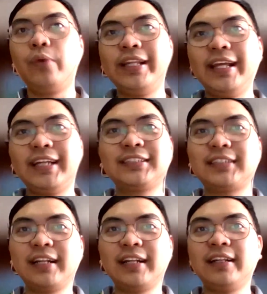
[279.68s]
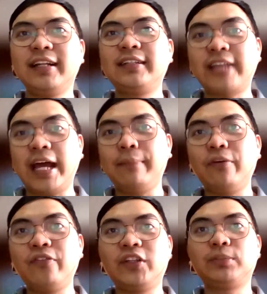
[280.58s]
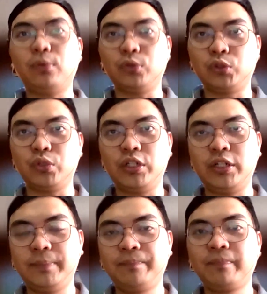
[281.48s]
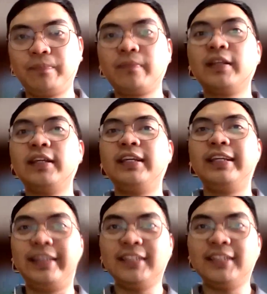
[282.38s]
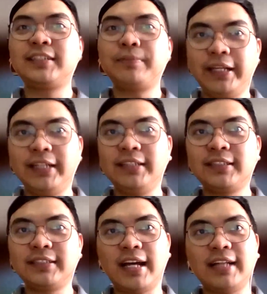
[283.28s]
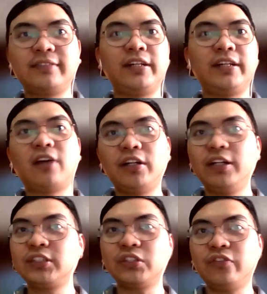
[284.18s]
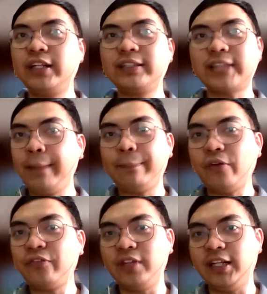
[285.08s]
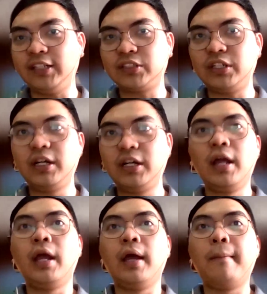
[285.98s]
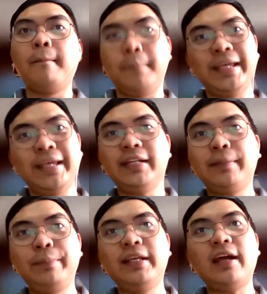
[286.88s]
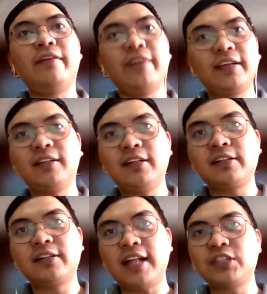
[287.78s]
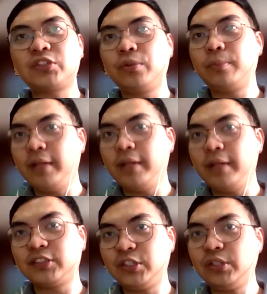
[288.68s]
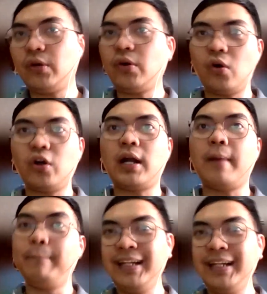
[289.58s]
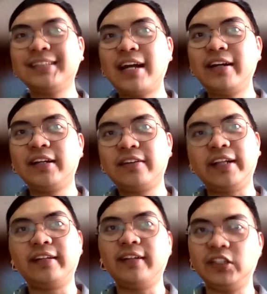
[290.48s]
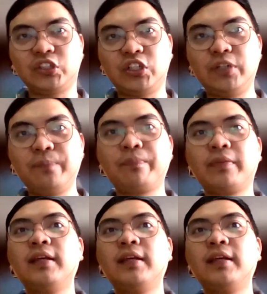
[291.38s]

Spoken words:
with extended time of exposure. This means that regardless of the type of laser, may it be a regular classroom laser or a military grade laser,